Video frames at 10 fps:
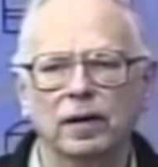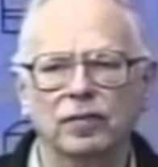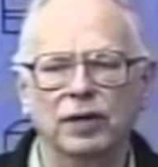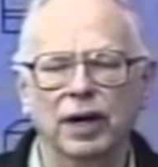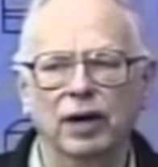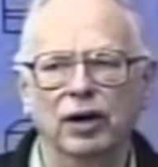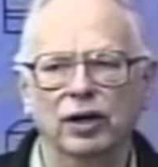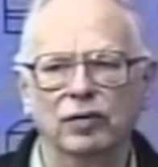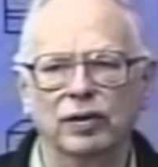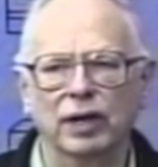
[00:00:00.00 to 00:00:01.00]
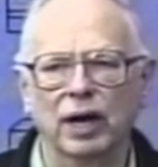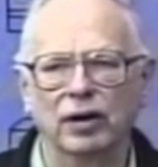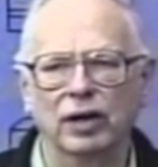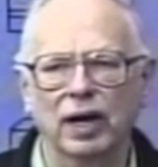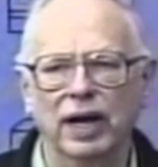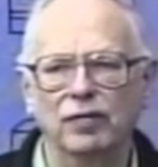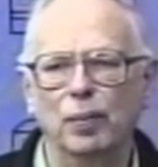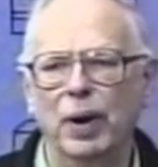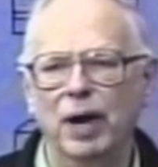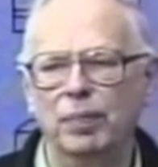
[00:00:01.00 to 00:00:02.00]
of the area of the county. And I have a
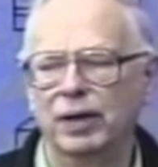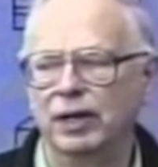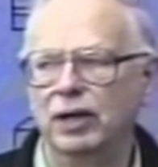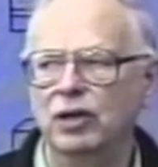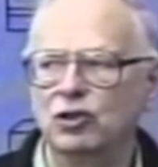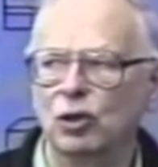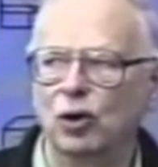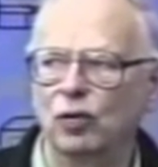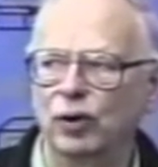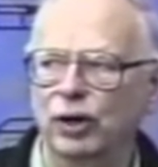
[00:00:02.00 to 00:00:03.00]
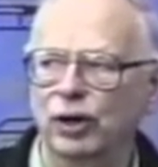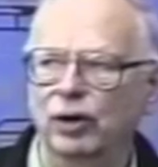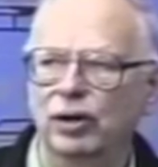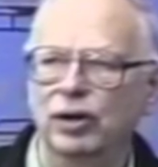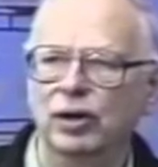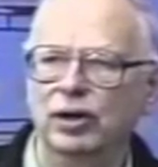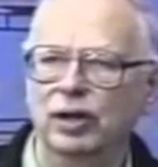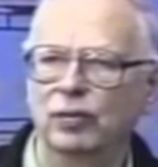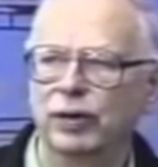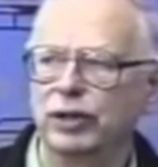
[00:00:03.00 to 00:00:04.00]
map on the easel over here,
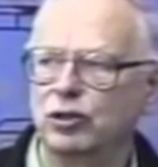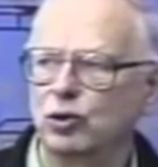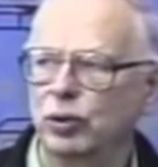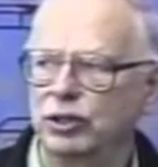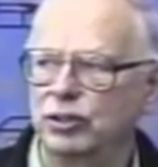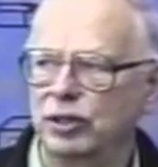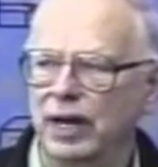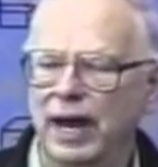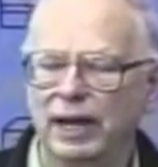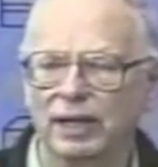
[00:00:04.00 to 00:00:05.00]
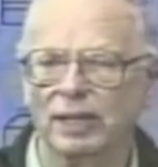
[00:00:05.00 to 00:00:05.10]
if we can switch to that